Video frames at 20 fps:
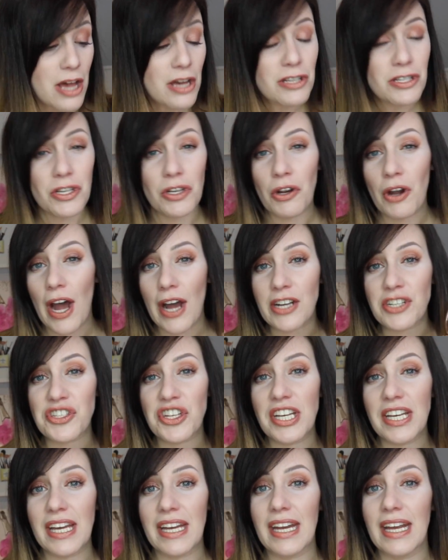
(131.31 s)
So you're
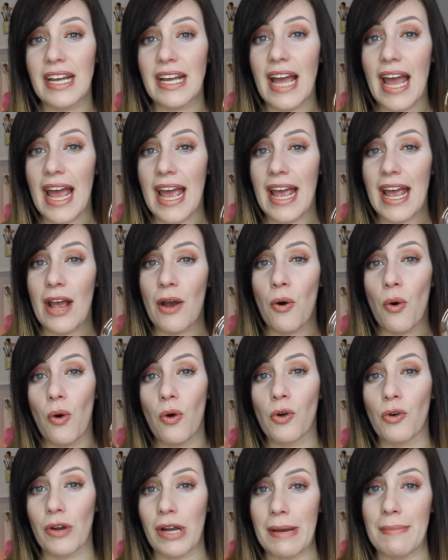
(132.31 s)
actually getting a whole
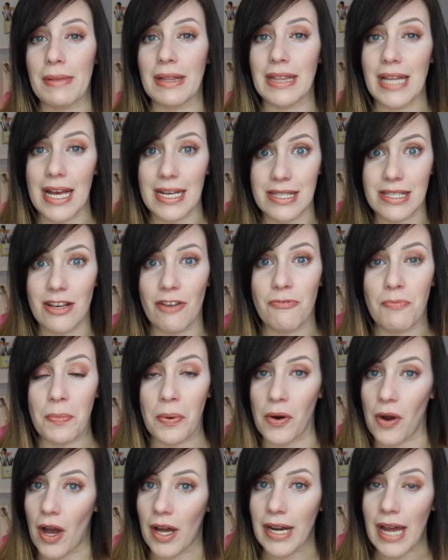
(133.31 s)
gram less of
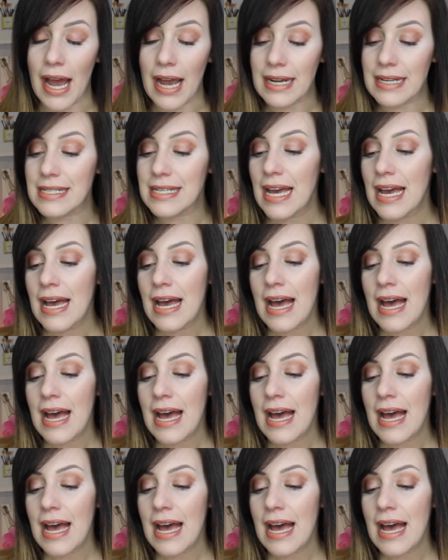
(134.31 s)
product.